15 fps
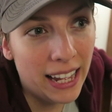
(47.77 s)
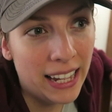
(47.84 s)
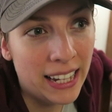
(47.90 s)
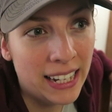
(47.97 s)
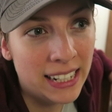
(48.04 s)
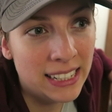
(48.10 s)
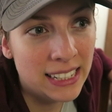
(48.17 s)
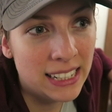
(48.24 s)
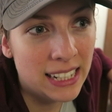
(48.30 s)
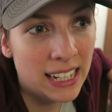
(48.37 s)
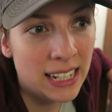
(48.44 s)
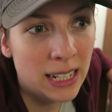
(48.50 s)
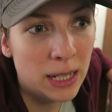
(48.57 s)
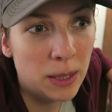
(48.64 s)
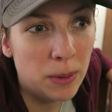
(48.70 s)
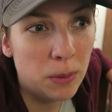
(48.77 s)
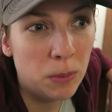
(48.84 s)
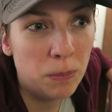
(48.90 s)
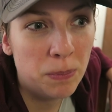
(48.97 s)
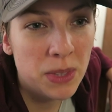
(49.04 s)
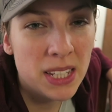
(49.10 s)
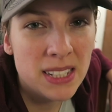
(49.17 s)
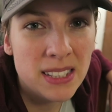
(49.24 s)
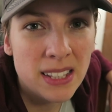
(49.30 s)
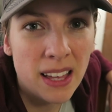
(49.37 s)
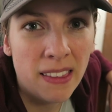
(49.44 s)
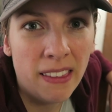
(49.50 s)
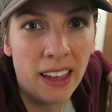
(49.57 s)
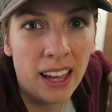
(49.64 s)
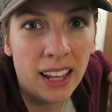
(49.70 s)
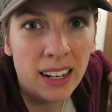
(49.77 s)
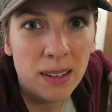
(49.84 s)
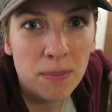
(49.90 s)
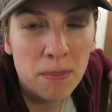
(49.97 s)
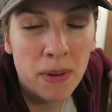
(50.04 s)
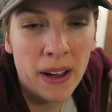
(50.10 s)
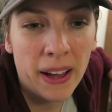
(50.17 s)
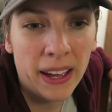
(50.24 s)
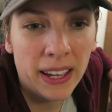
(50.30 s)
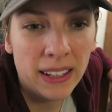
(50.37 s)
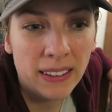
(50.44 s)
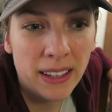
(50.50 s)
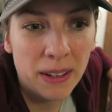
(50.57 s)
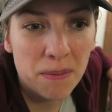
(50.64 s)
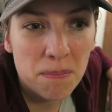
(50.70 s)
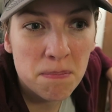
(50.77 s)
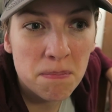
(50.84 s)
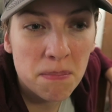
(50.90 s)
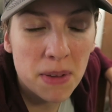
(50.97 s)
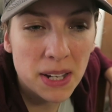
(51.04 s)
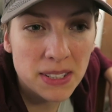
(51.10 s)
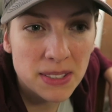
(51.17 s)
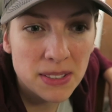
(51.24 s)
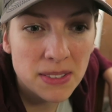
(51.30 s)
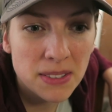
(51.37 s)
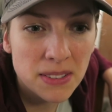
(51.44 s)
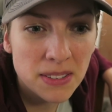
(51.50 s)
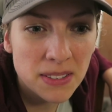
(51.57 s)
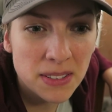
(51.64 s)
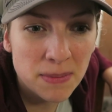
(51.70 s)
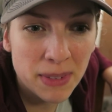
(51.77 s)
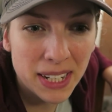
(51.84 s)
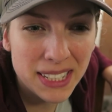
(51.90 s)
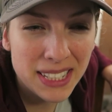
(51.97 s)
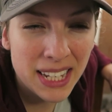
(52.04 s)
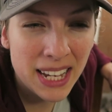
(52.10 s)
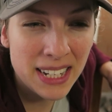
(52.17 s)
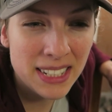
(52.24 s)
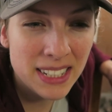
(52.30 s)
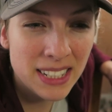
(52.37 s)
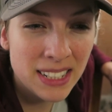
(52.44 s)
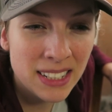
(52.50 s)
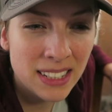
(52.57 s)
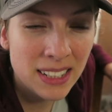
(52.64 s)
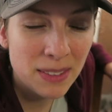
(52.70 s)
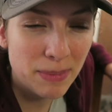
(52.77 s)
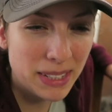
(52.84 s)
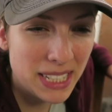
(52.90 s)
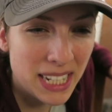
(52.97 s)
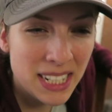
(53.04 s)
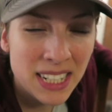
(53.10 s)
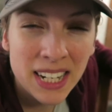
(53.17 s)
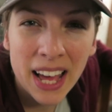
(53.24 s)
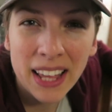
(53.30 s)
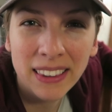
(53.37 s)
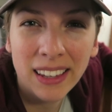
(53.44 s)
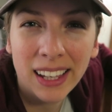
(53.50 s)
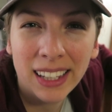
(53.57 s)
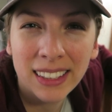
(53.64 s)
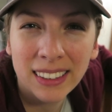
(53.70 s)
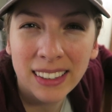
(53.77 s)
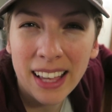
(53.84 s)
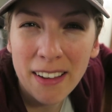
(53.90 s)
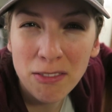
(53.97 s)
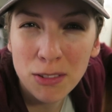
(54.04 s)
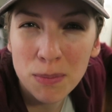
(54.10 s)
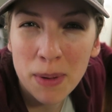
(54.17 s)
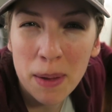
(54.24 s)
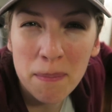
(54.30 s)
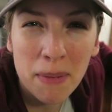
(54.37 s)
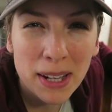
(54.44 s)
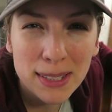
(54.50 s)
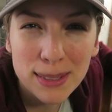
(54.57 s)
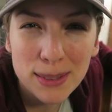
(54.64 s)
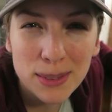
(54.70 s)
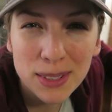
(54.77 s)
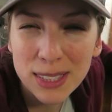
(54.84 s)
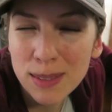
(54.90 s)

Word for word: and um, he said that my like muscle and my tendon, my tendon had like left my muscle.